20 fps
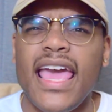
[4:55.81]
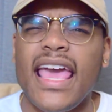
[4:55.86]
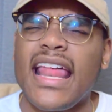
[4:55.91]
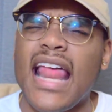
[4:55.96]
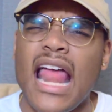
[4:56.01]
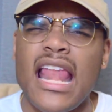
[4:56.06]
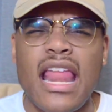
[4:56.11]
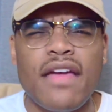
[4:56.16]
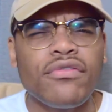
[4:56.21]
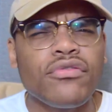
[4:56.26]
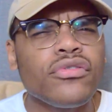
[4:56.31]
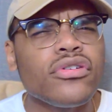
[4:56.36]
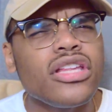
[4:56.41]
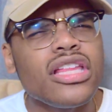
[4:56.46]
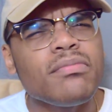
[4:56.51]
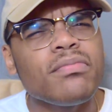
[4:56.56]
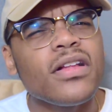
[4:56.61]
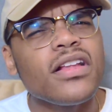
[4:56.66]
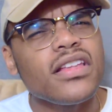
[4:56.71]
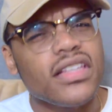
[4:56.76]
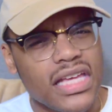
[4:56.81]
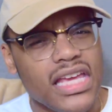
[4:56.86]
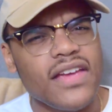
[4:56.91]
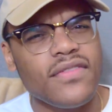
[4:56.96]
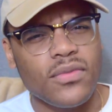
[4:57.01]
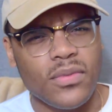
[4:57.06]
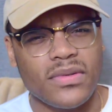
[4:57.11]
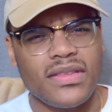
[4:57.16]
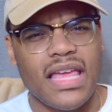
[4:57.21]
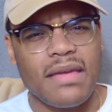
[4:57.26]
And I never really
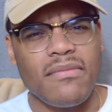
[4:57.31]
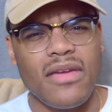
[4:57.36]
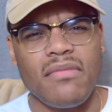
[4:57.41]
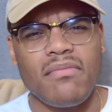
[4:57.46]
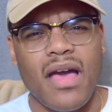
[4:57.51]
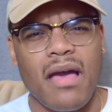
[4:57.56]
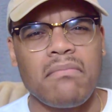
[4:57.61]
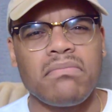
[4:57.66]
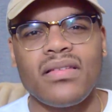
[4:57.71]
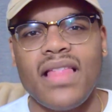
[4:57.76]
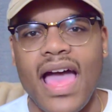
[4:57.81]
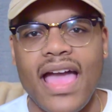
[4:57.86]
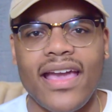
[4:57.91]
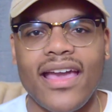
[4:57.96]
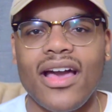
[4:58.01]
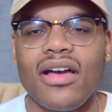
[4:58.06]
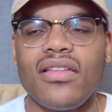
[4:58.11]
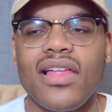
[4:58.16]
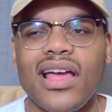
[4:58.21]
believed what they mean by blackout.